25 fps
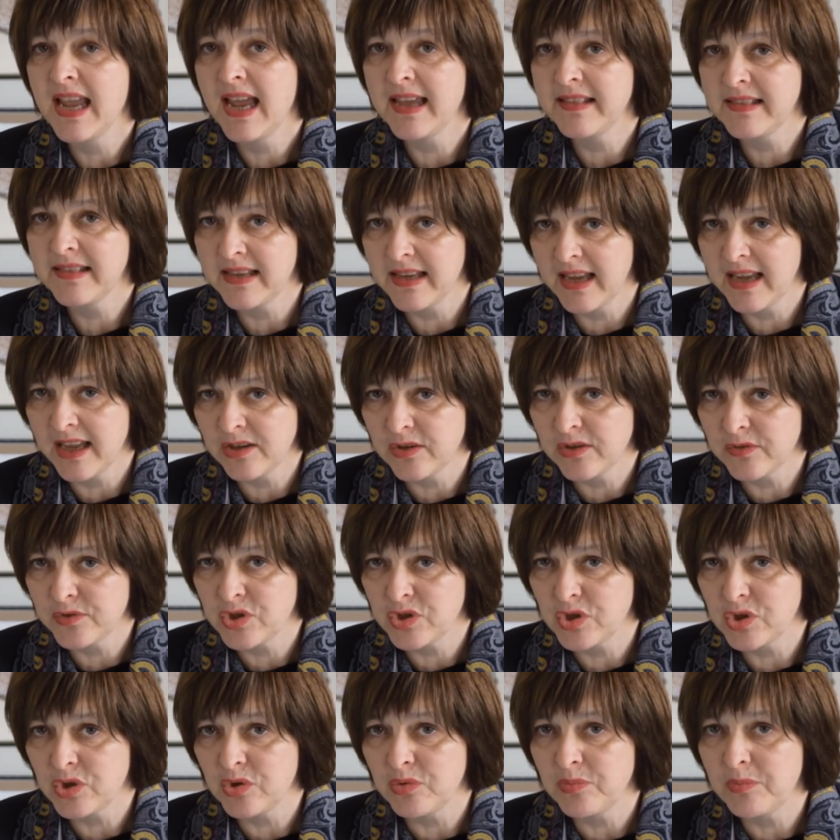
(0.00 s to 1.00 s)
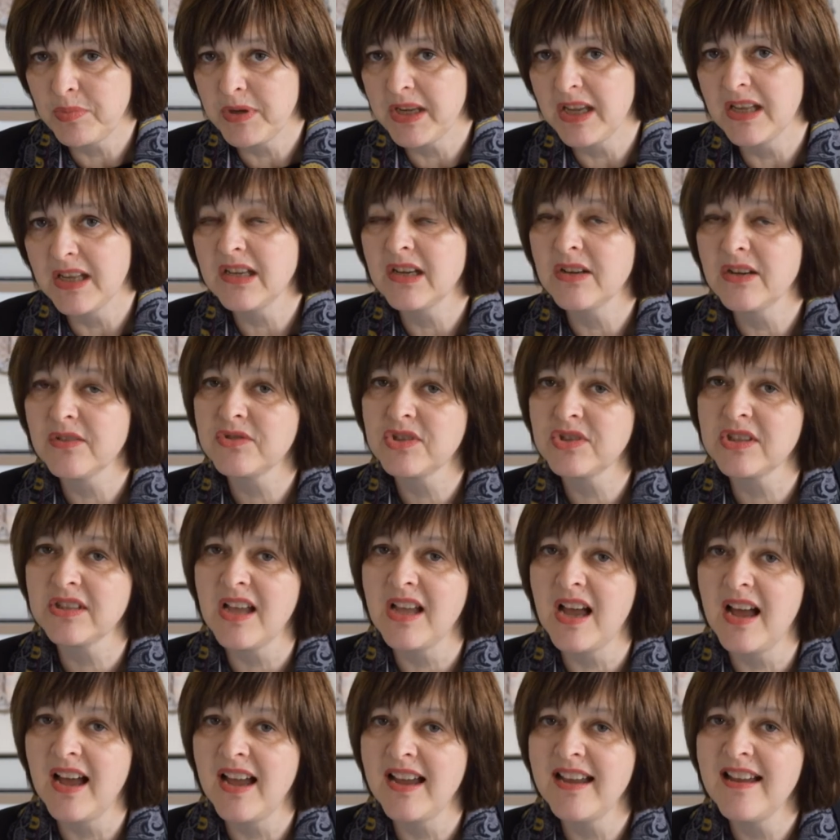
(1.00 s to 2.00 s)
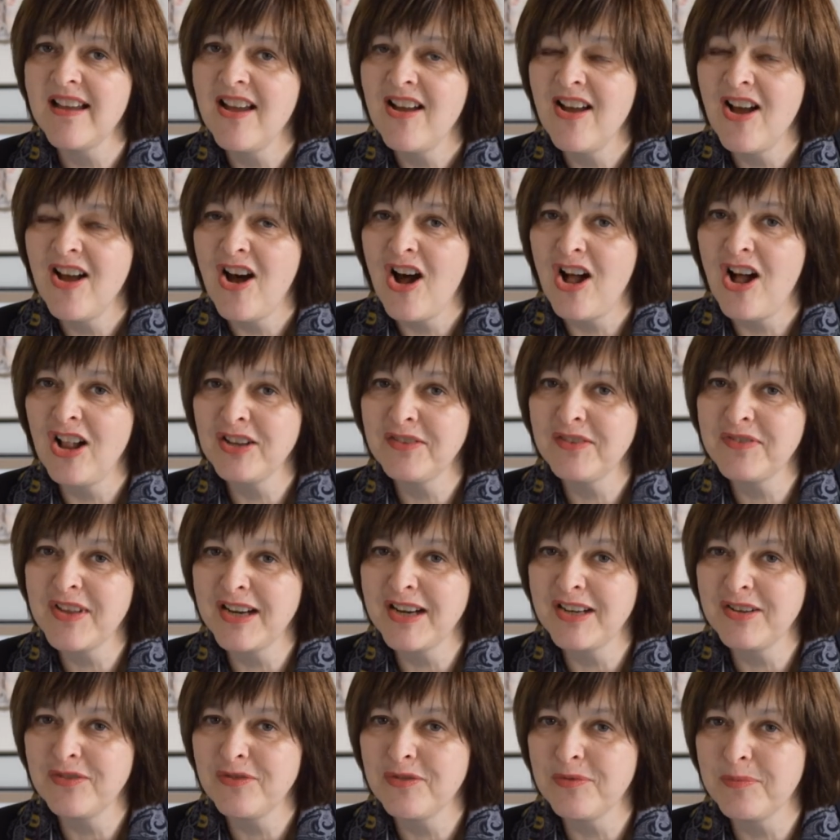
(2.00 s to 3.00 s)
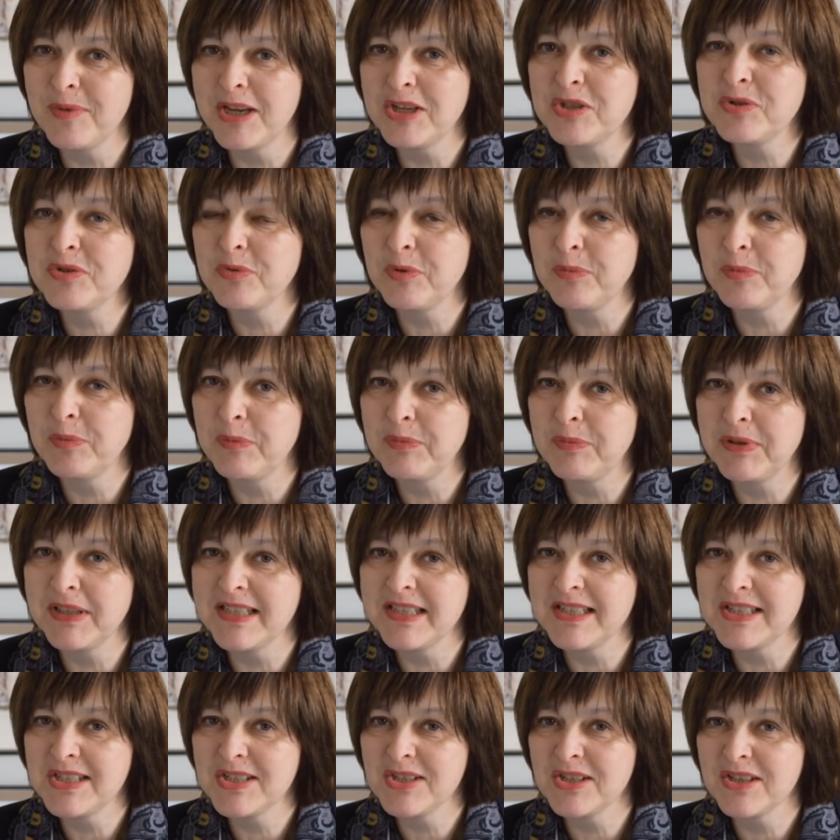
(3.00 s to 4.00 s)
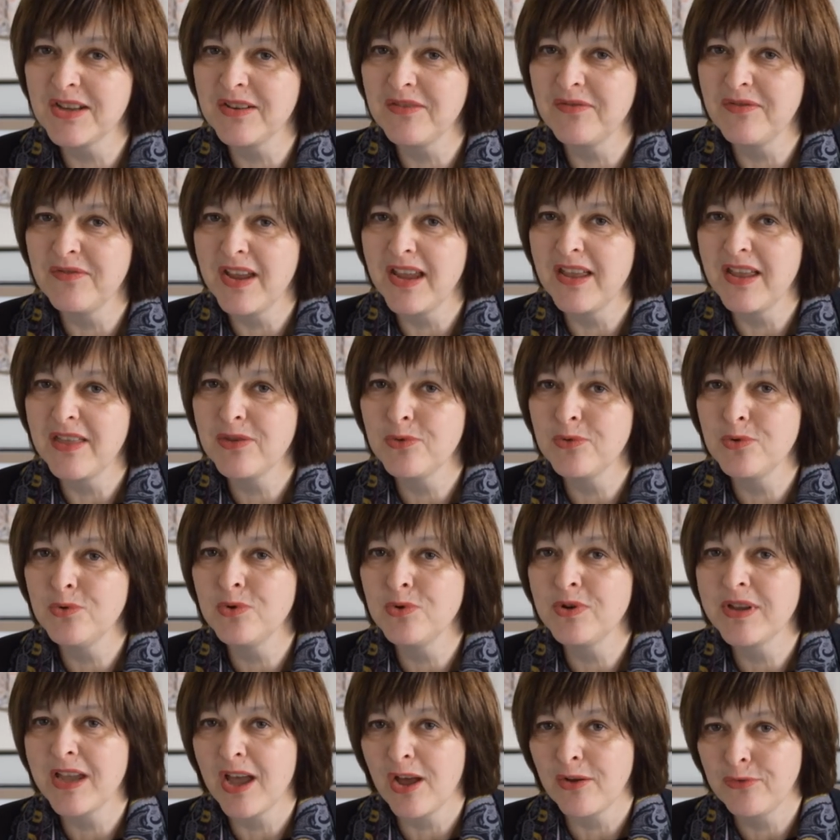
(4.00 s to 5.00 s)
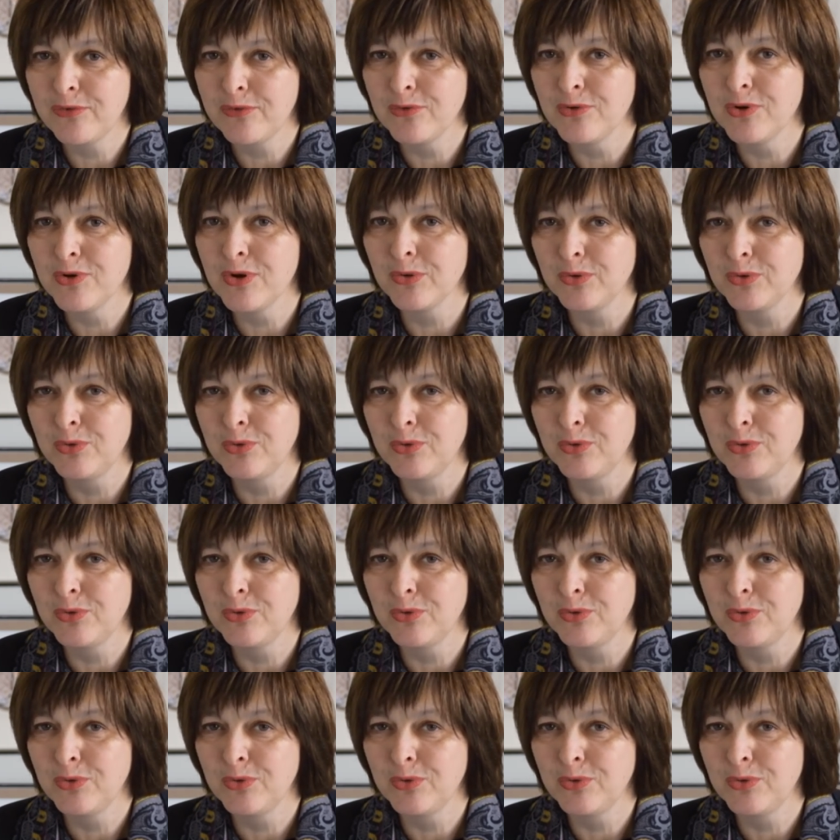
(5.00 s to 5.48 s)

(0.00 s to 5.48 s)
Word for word: at the end of June, beginning of July. All of that information will be pleased to convey through Carrefour